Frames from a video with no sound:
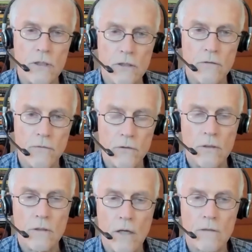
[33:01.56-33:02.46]
interview
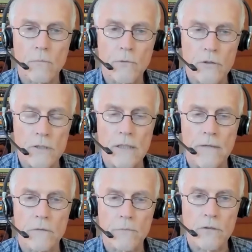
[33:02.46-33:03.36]
and talk to person
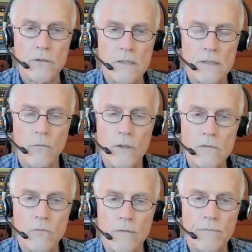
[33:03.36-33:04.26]
after person and say, what does
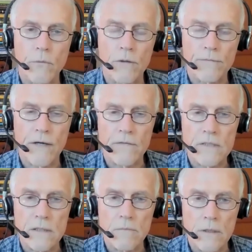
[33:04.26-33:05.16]

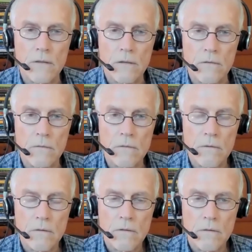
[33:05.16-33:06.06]
1.5C mean to you?
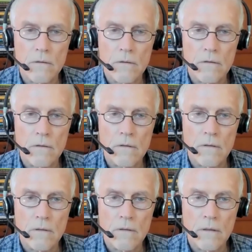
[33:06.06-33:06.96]

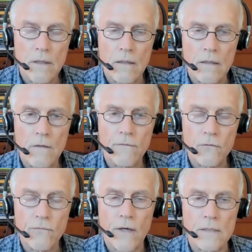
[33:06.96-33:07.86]
And if you
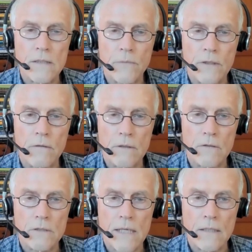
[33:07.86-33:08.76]
find somebody who
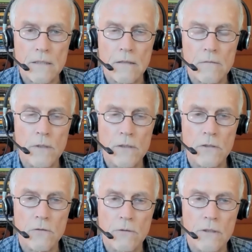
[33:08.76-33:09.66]
understands it, it means
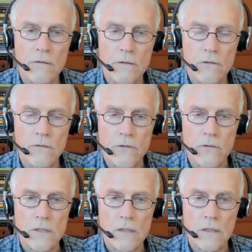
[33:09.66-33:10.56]
you're near a
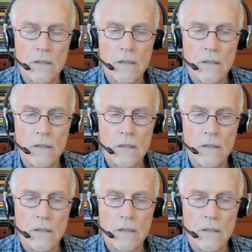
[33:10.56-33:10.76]
university.